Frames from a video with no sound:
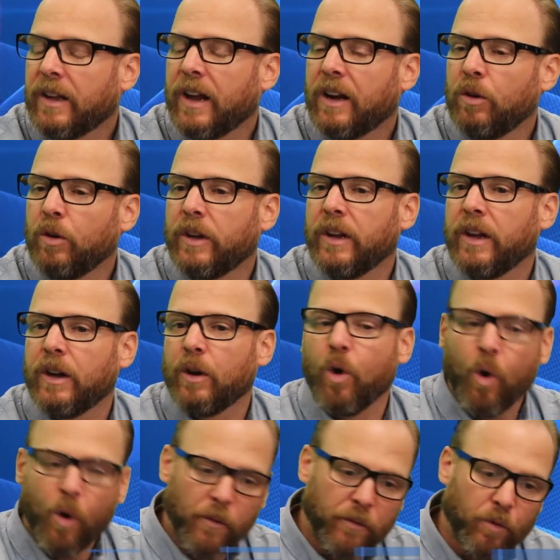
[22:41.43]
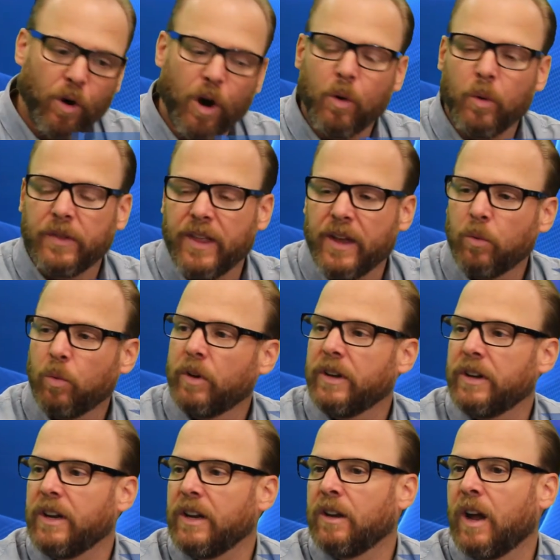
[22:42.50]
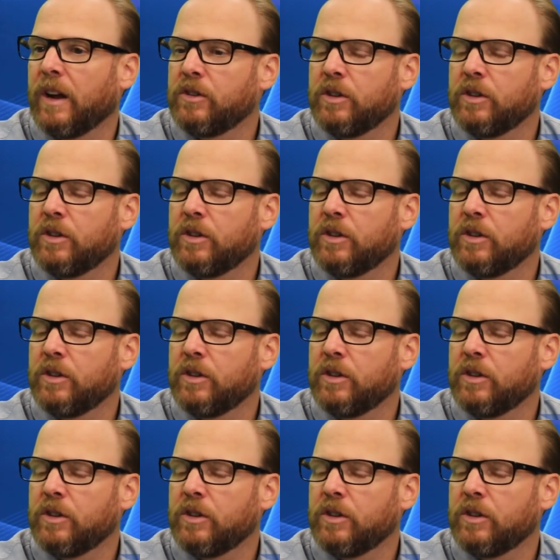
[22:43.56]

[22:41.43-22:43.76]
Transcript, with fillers: and kind of looking at overall what they really need,